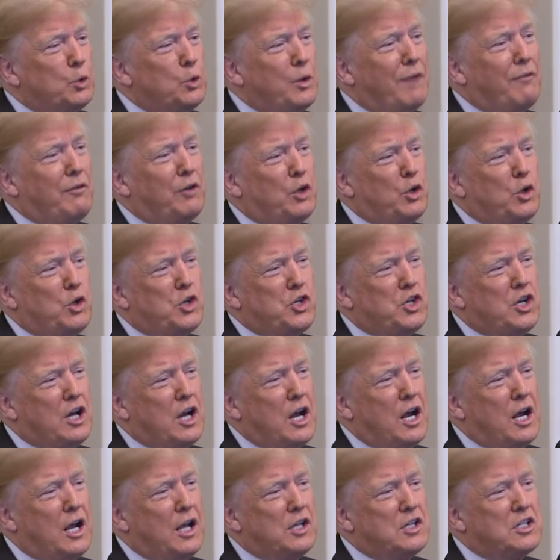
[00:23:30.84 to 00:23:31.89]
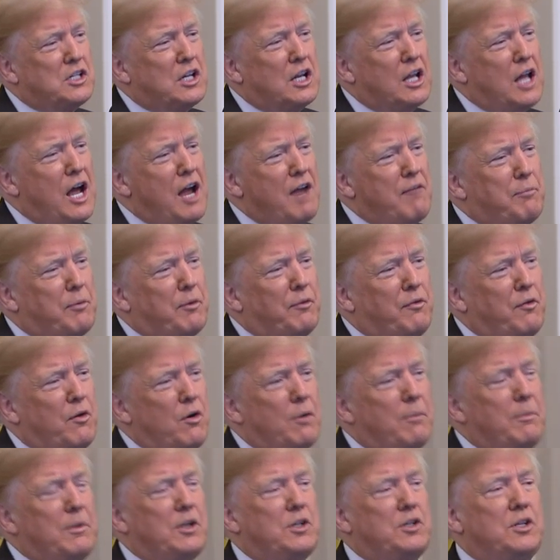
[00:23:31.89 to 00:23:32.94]
revolutionized live
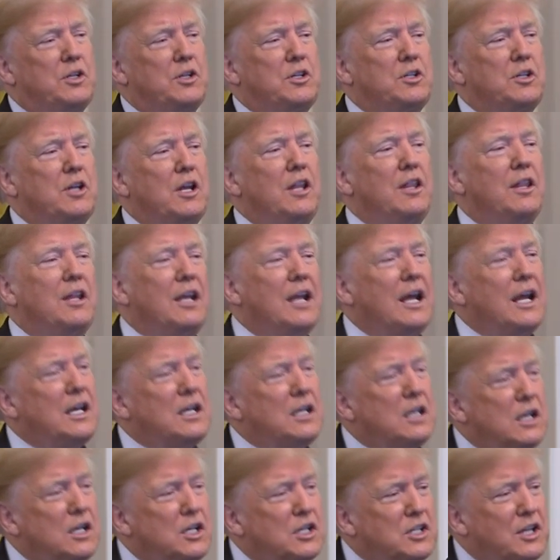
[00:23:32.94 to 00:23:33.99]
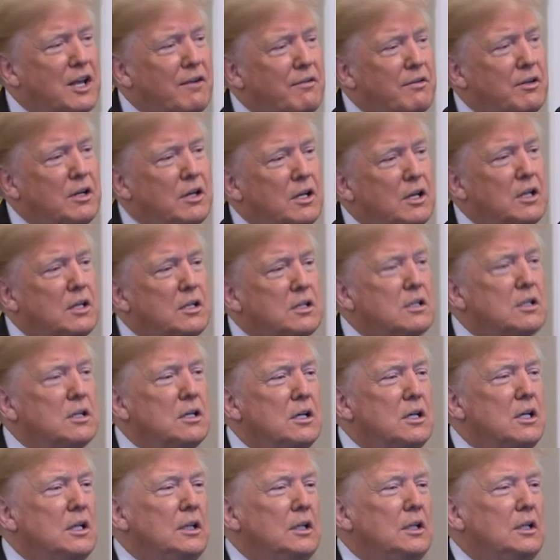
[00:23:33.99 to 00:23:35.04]
performances in the 1970s.
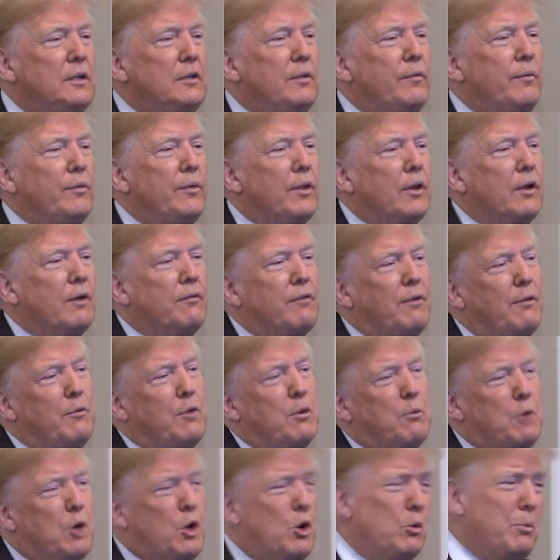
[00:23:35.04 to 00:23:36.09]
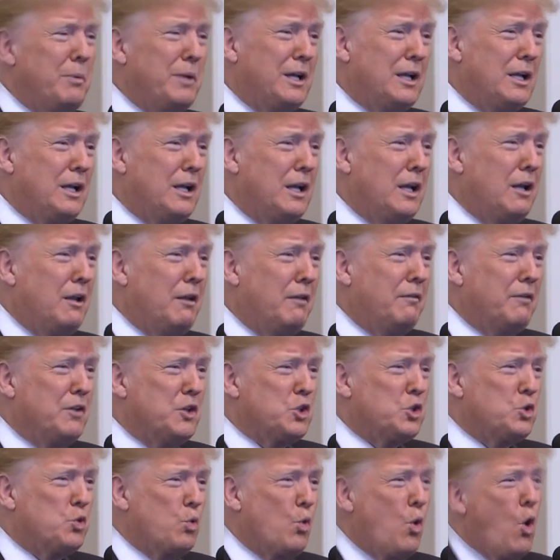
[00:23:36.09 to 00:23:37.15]
From the moment
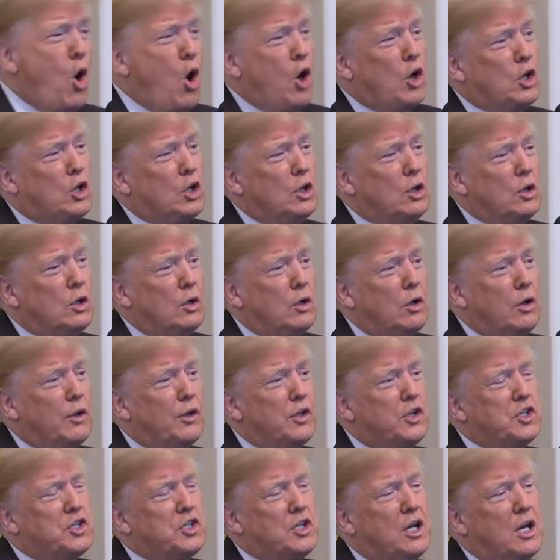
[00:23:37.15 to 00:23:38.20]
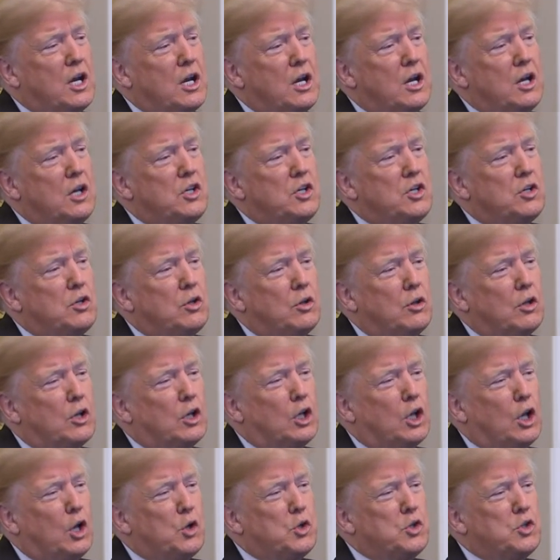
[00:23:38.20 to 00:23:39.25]
Elvis walked on the stage to the
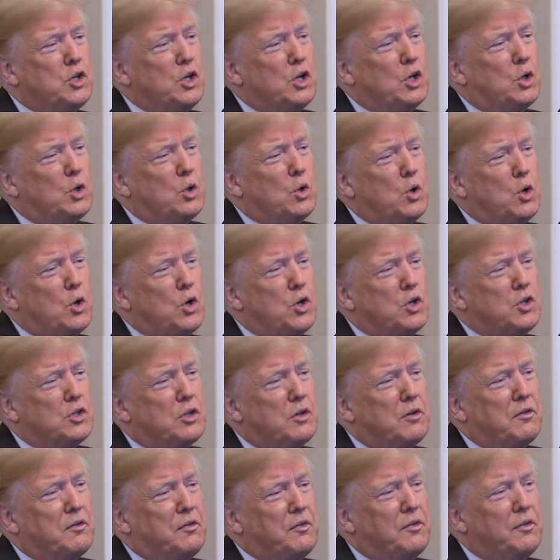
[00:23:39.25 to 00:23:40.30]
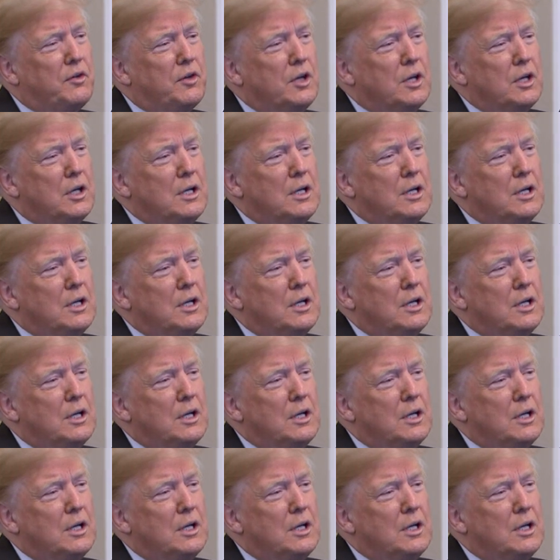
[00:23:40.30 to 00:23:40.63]
closing chords of